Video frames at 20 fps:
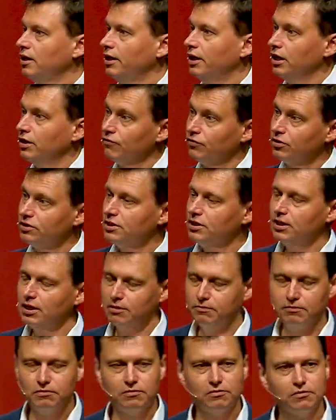Every
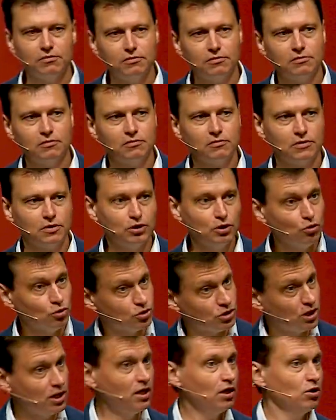time
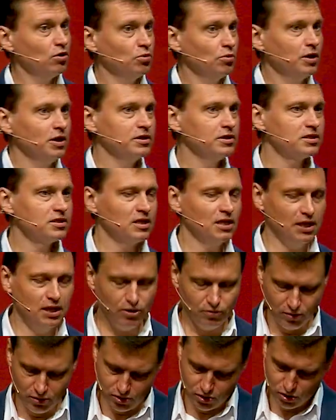those air raid
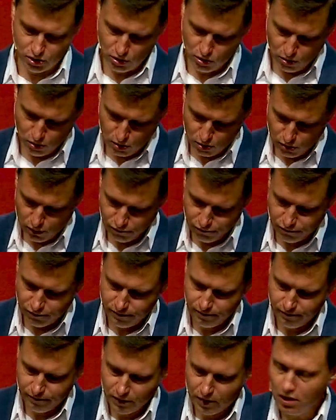sirens go off,
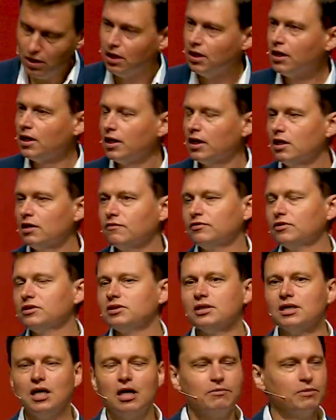every
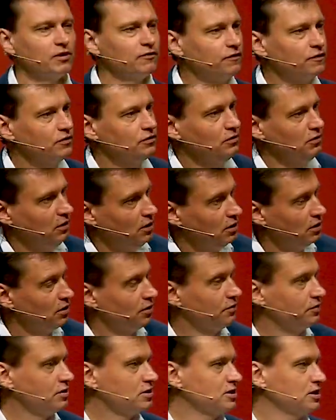time I feel
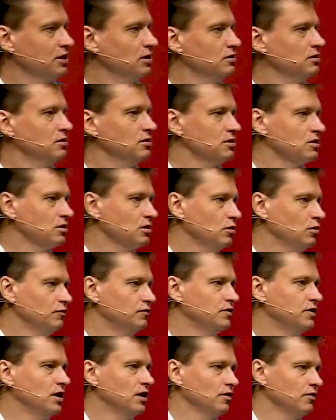the sentence of
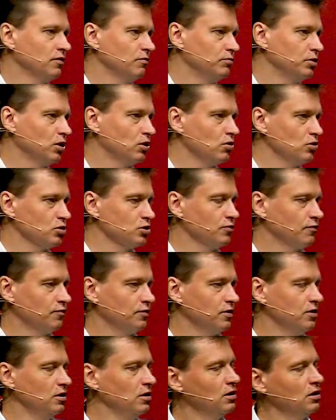death because of
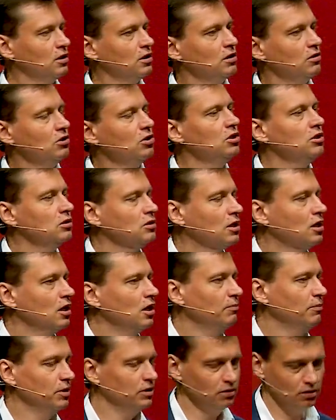the
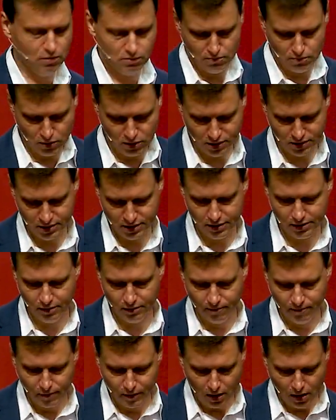incoming
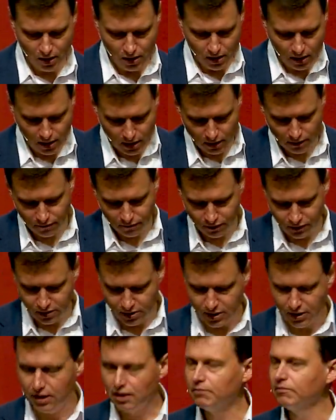missile, every
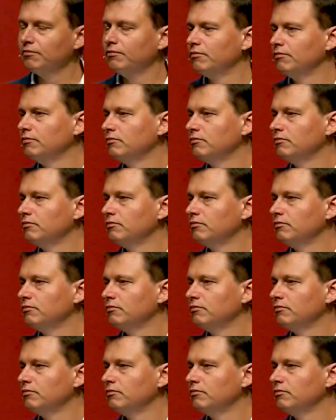time